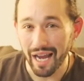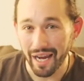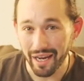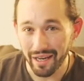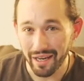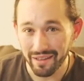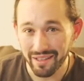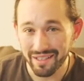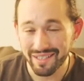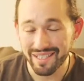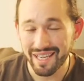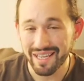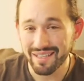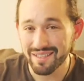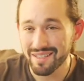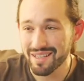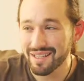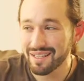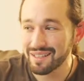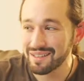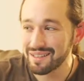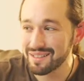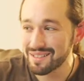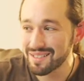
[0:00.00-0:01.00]
This has
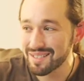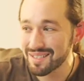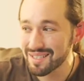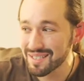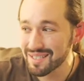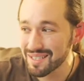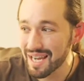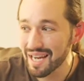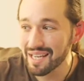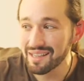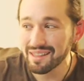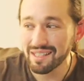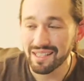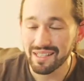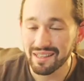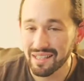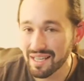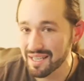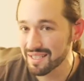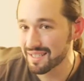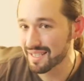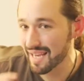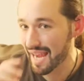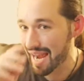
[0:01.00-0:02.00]
slightly
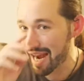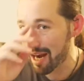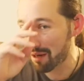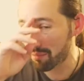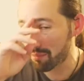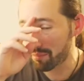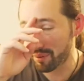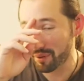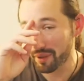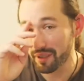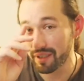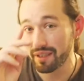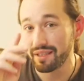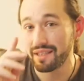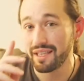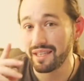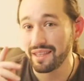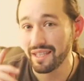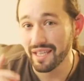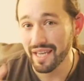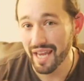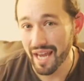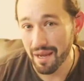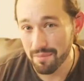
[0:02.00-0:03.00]
less output than the
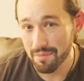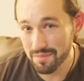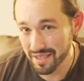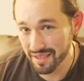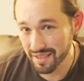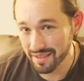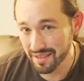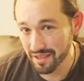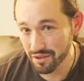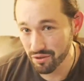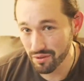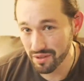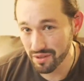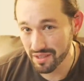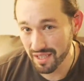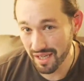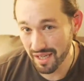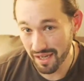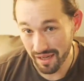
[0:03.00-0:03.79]
M600D.